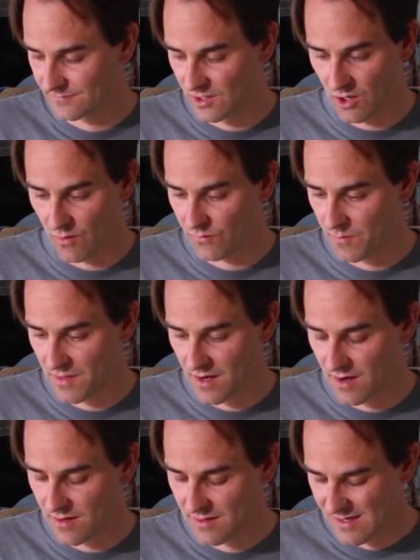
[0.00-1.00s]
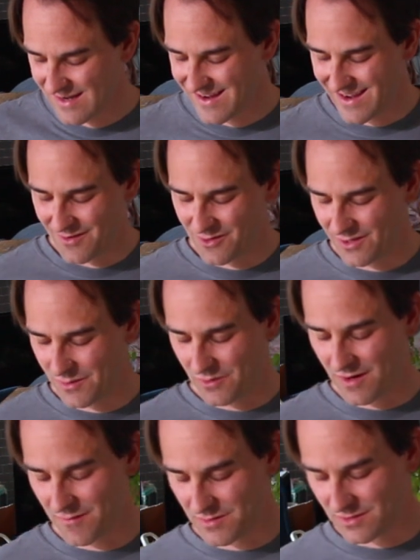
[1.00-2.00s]
go from there. And really what
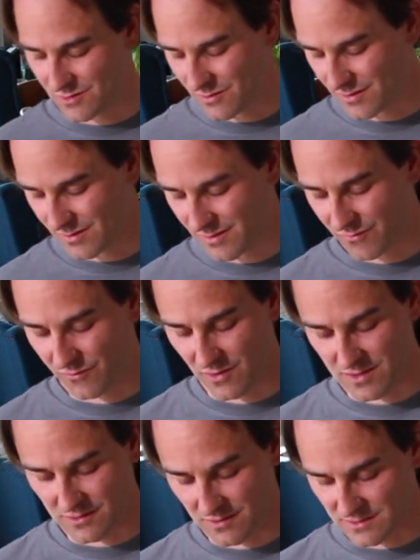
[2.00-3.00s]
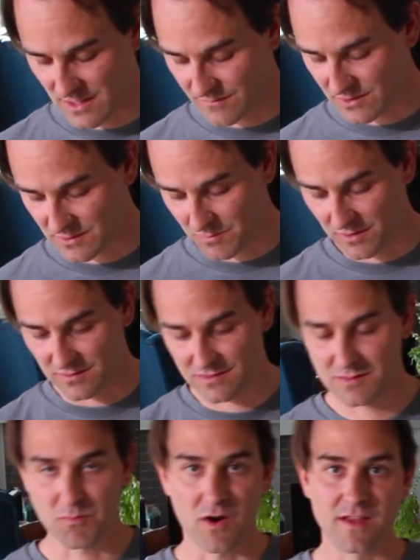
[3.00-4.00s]
I've been doing in the freezer is I've just been
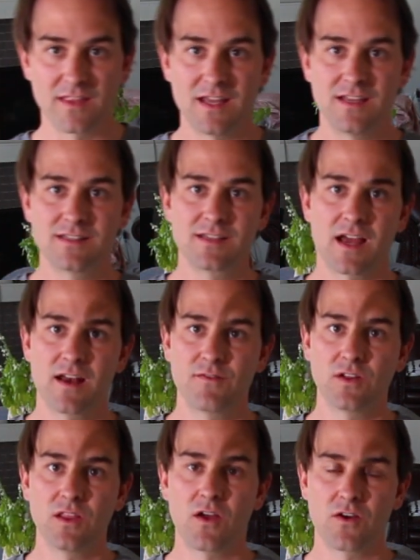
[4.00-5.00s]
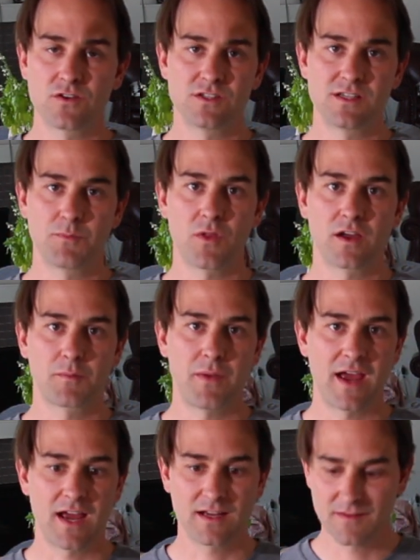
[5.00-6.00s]
spraying the inside of a large Ziploc
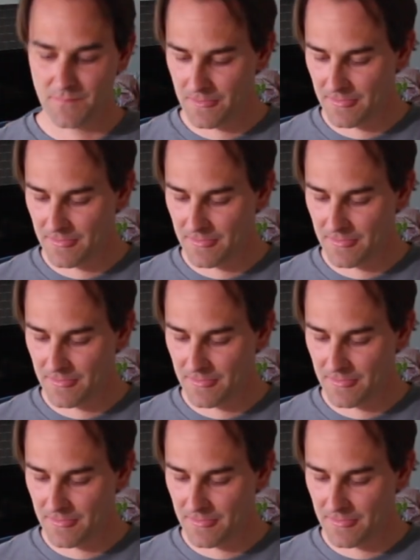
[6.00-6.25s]
bag,